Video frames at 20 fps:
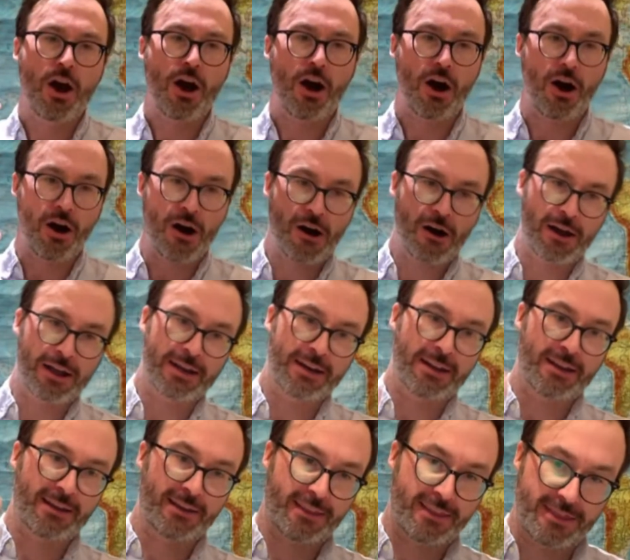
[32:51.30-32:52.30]

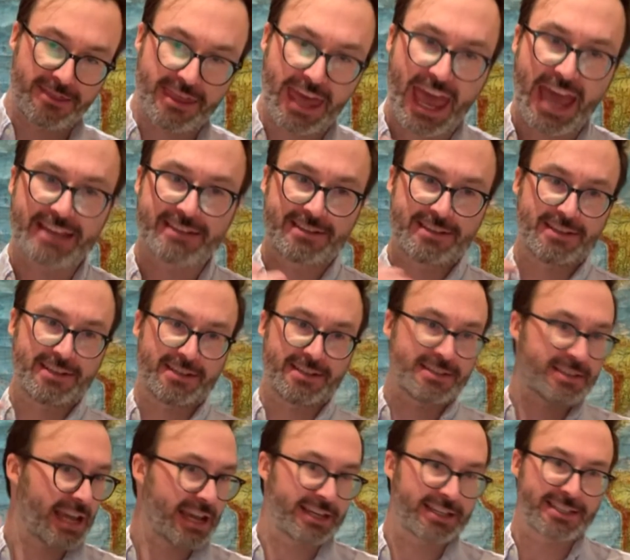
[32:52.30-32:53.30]
on that
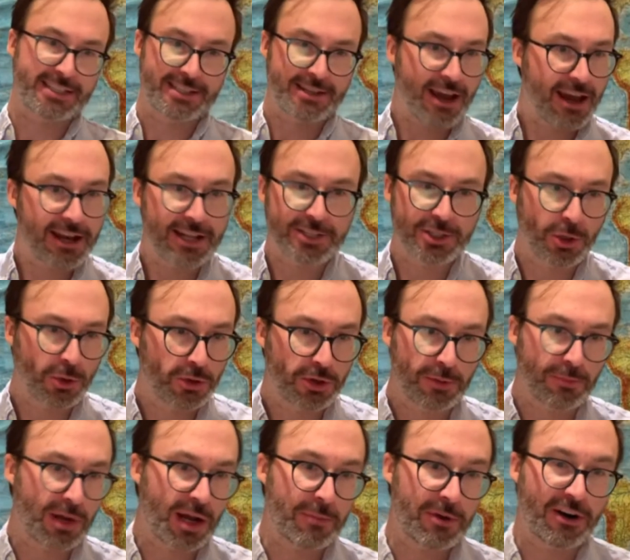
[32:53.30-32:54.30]
day. It's not a total
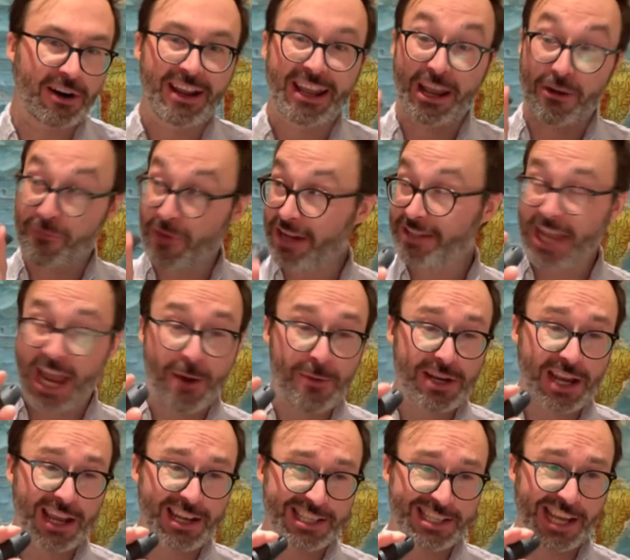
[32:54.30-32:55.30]
bummer. In fact, I would
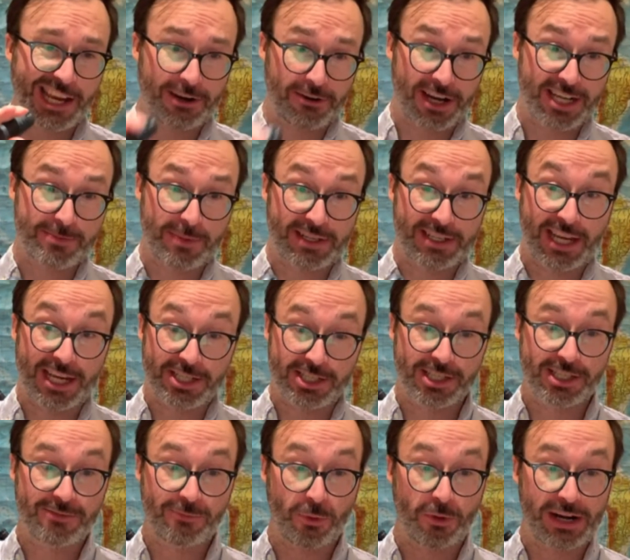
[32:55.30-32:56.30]
kind of set your
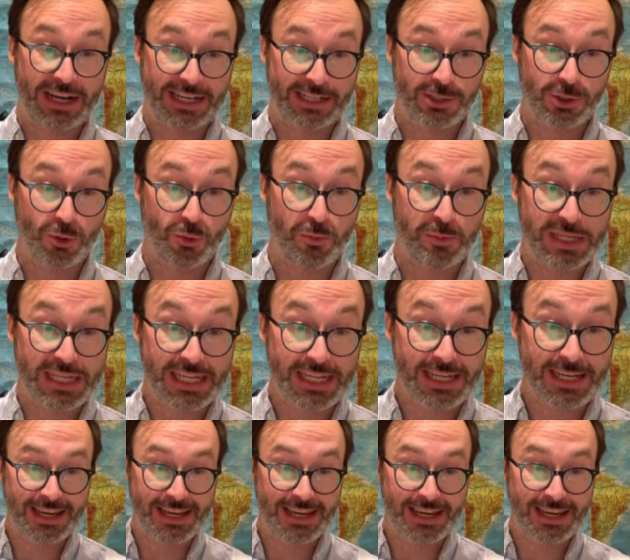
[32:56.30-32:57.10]
expectations for it to be